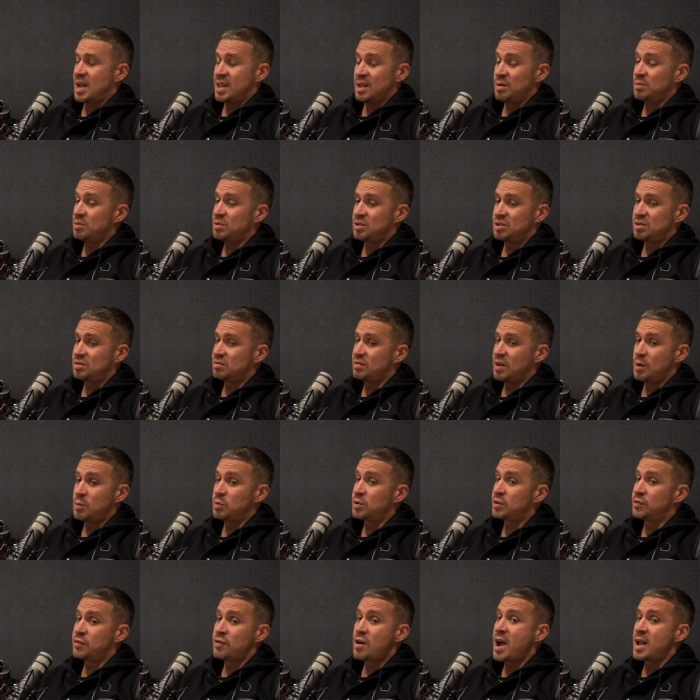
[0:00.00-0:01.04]
And it was it
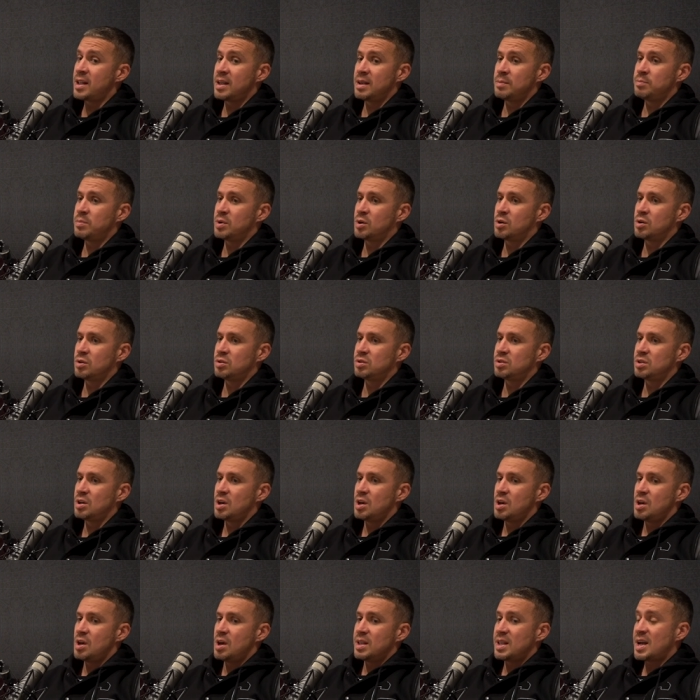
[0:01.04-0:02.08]
was frightening because
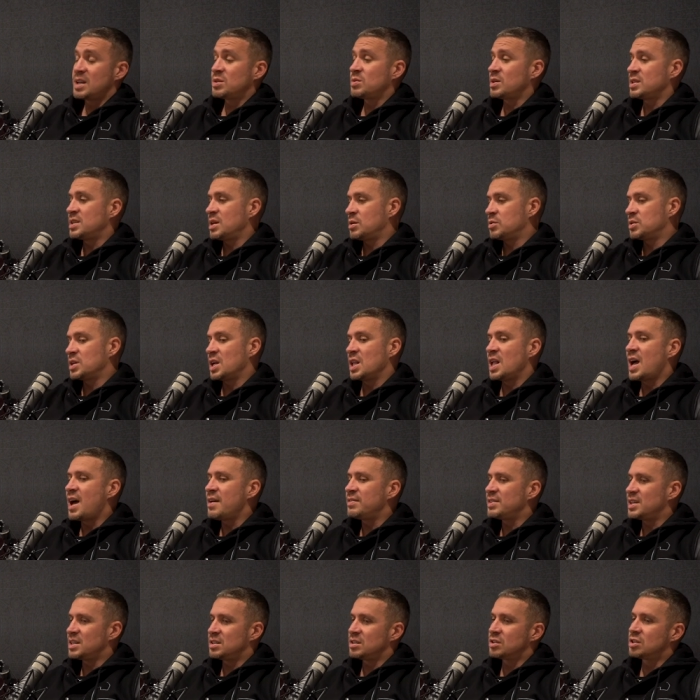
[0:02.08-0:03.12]
that's why I say it was a
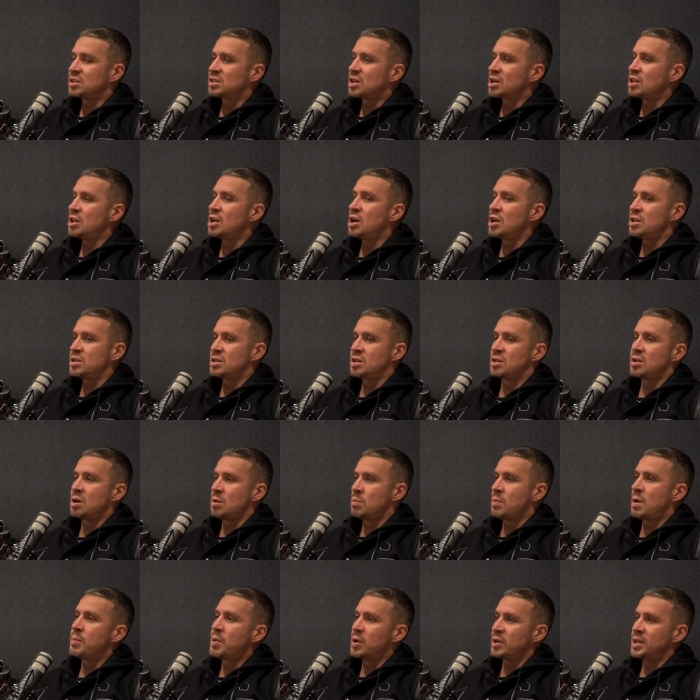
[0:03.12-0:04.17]
life lesson because I learned to know
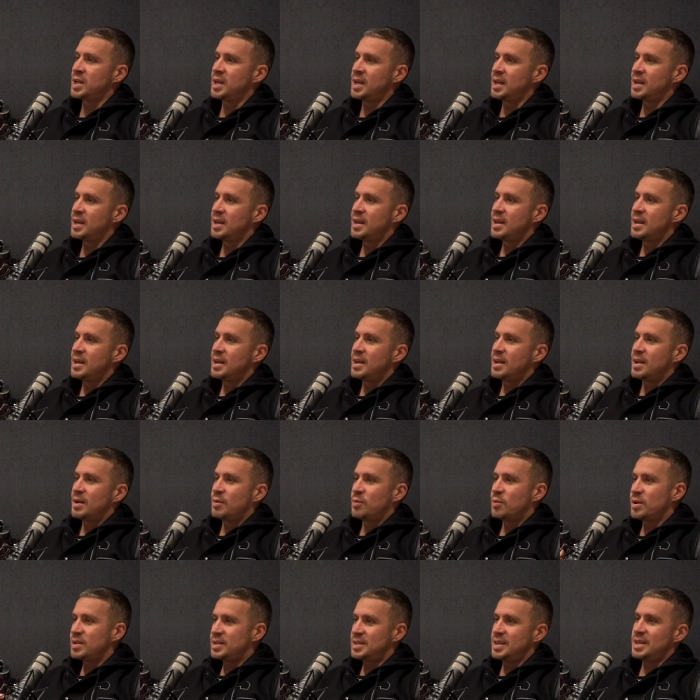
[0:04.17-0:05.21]
my body,
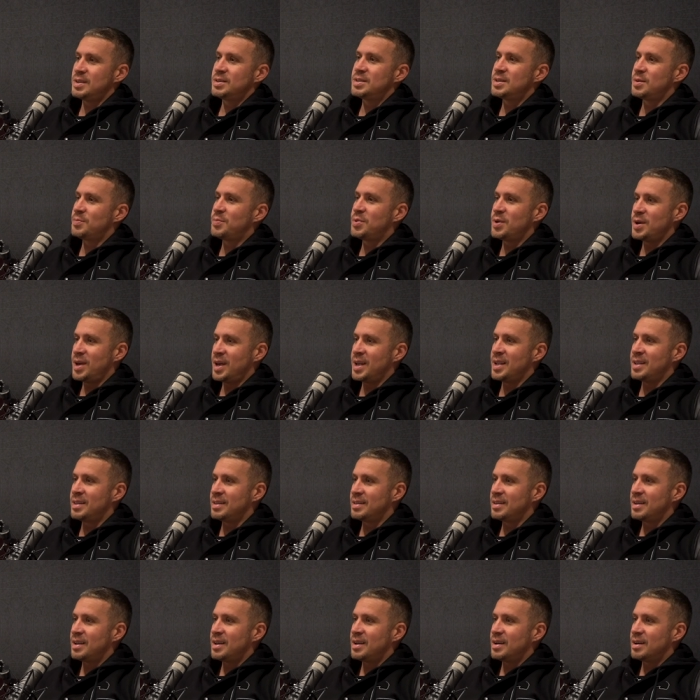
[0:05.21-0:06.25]
what to, to put
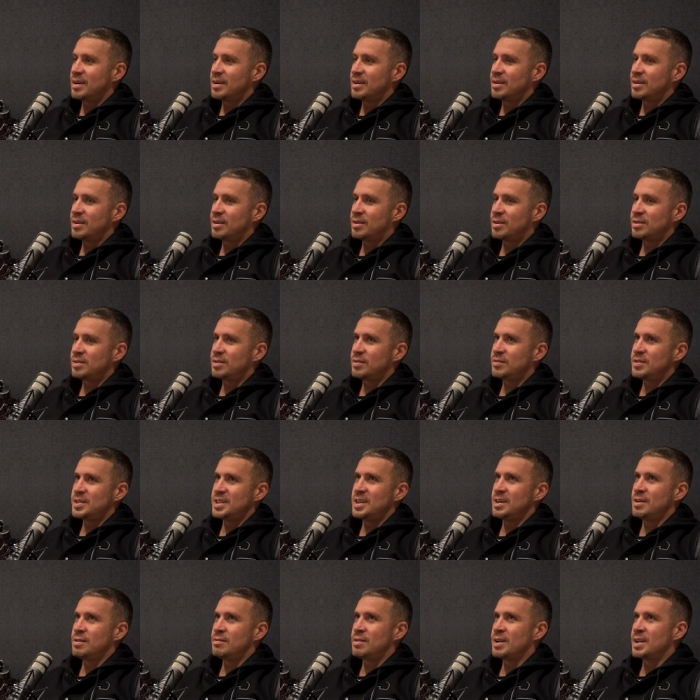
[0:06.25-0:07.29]
in. Because obviously
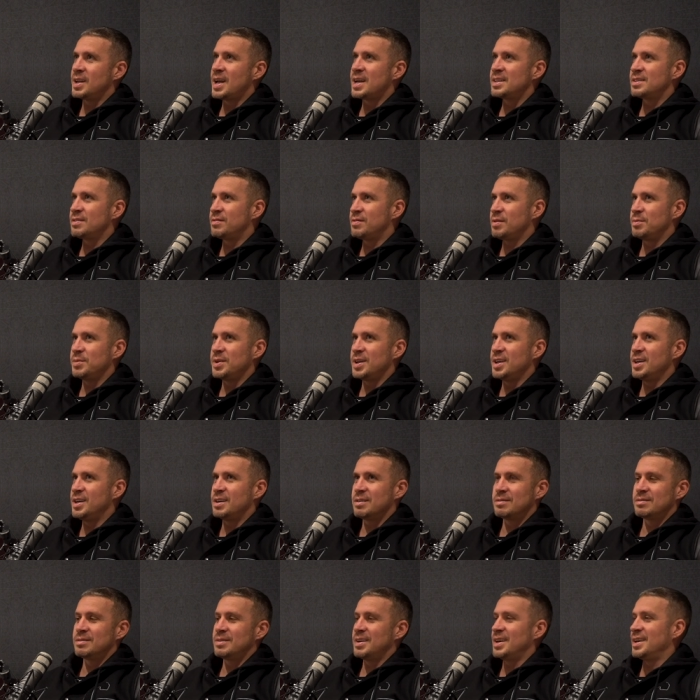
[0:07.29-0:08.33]
you run it as a footballer, you
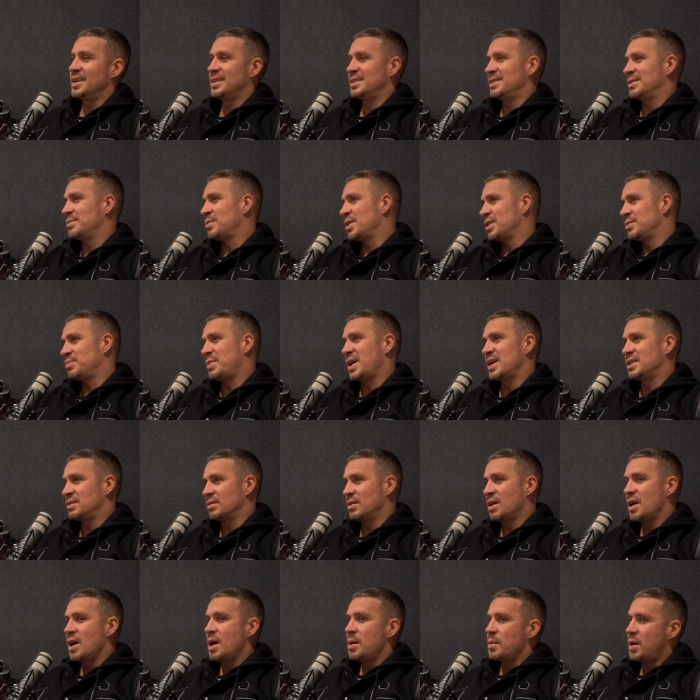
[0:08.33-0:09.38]
can eat so much pasta.
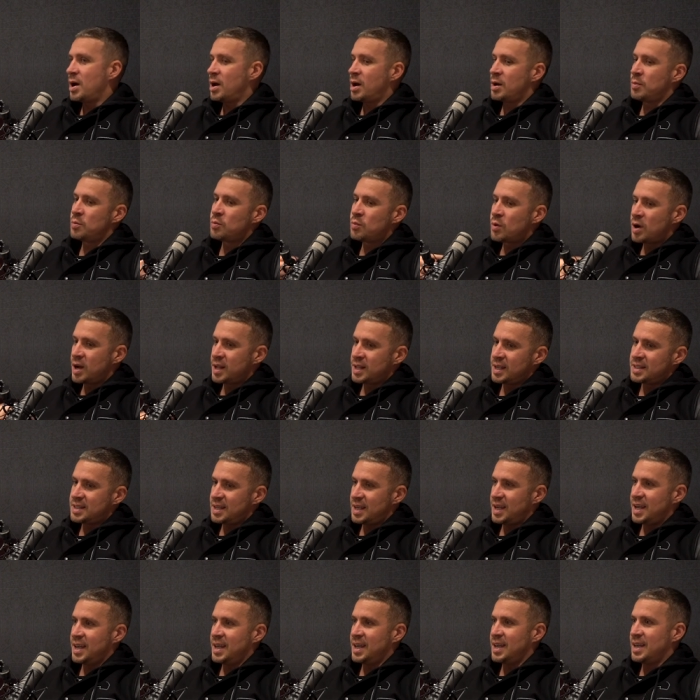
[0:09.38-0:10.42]
Um, what I need
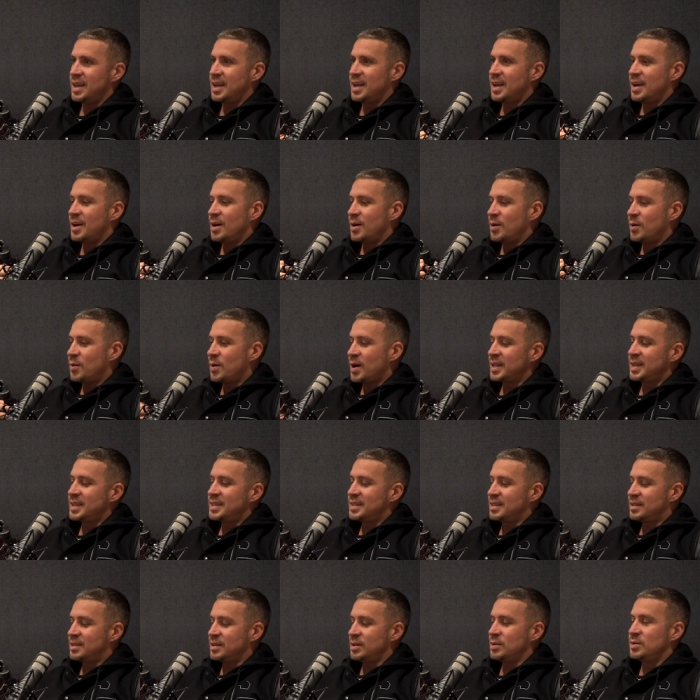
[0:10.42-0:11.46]
to eat, what I need
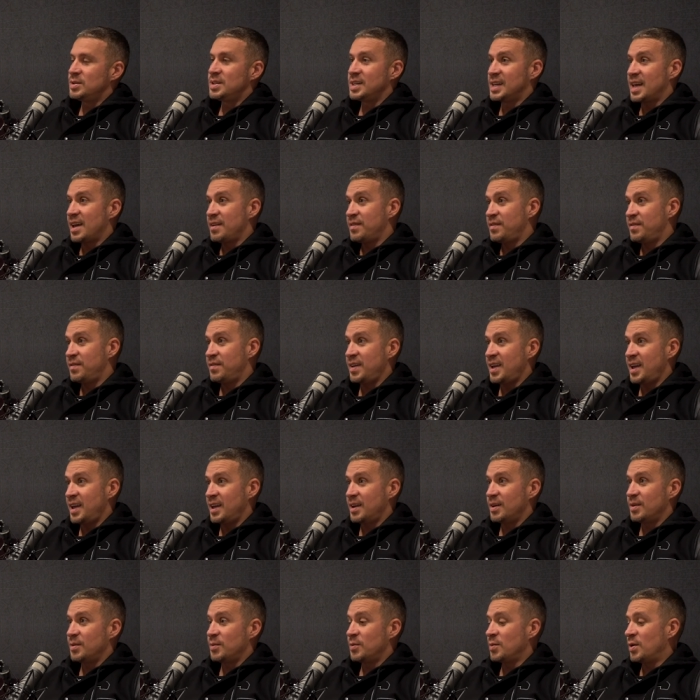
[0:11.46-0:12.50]
to do to get fit,
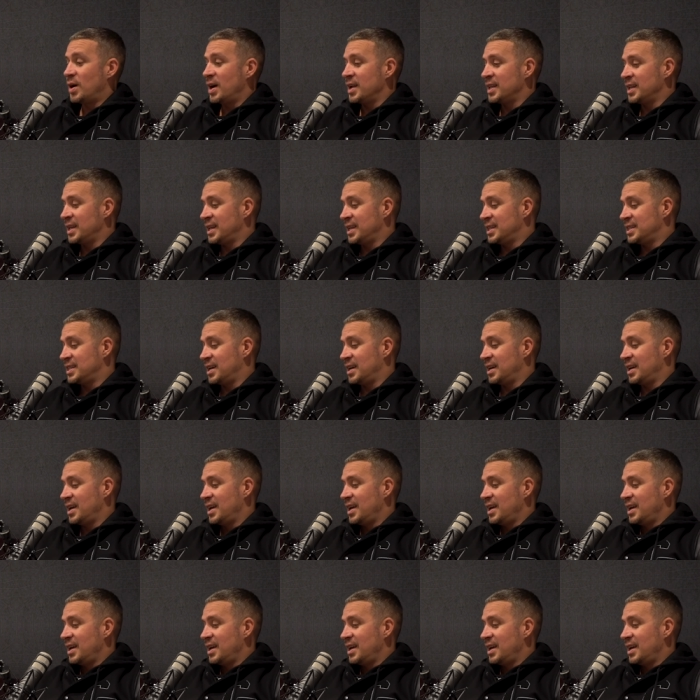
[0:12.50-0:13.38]
what I need to